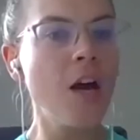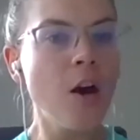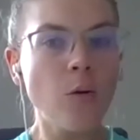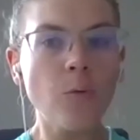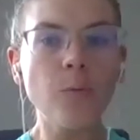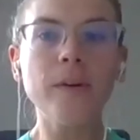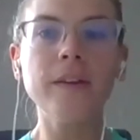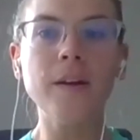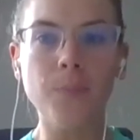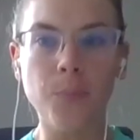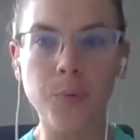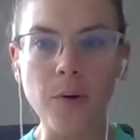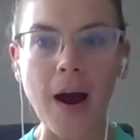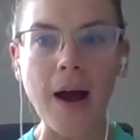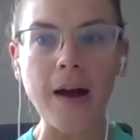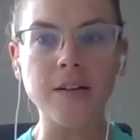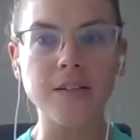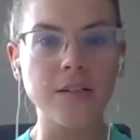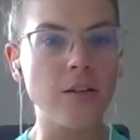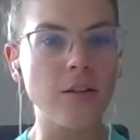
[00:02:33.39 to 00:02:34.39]
really
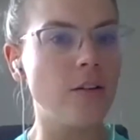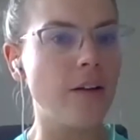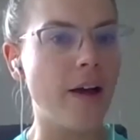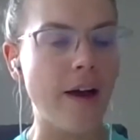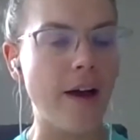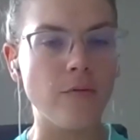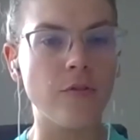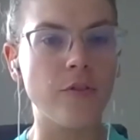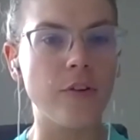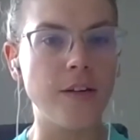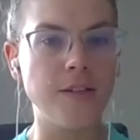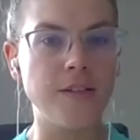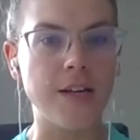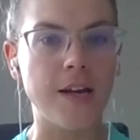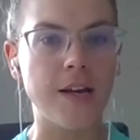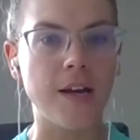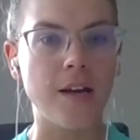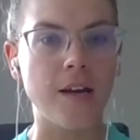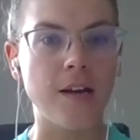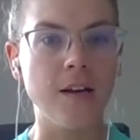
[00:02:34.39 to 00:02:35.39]
practical
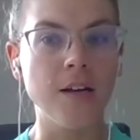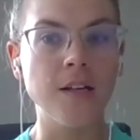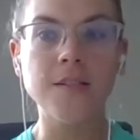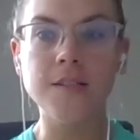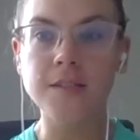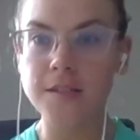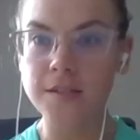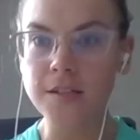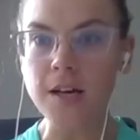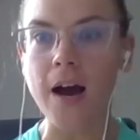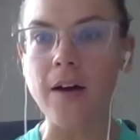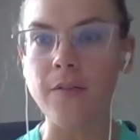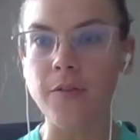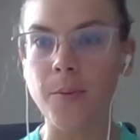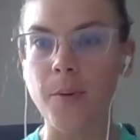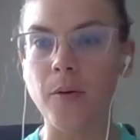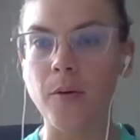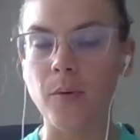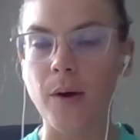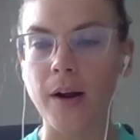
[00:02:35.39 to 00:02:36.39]
everyday stuff
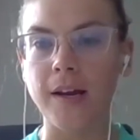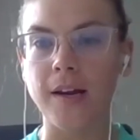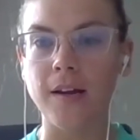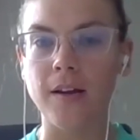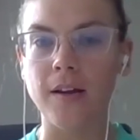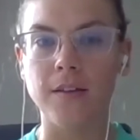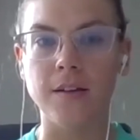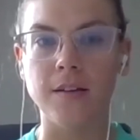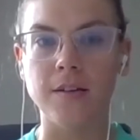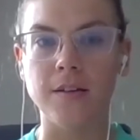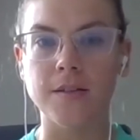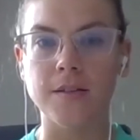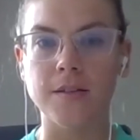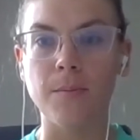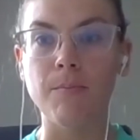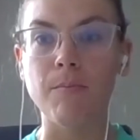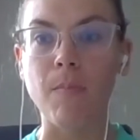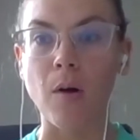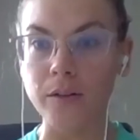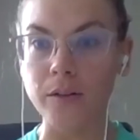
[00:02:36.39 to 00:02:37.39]
about running these
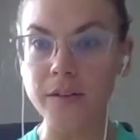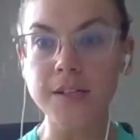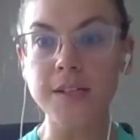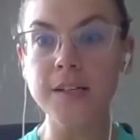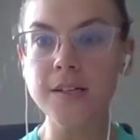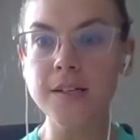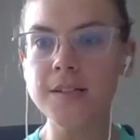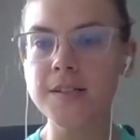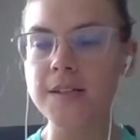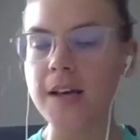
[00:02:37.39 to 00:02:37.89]
multis.